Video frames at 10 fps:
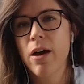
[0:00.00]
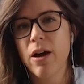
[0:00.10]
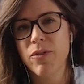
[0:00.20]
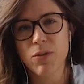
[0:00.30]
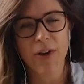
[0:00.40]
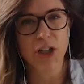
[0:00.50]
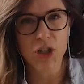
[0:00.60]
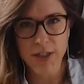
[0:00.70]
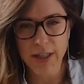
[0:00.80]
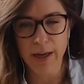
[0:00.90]
of
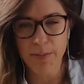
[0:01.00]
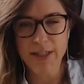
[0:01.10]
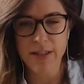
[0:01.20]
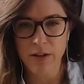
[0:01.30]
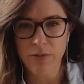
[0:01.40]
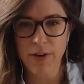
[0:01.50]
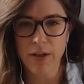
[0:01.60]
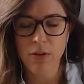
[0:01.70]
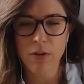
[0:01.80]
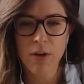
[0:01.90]
infectious lameness in the
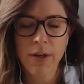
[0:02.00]
field.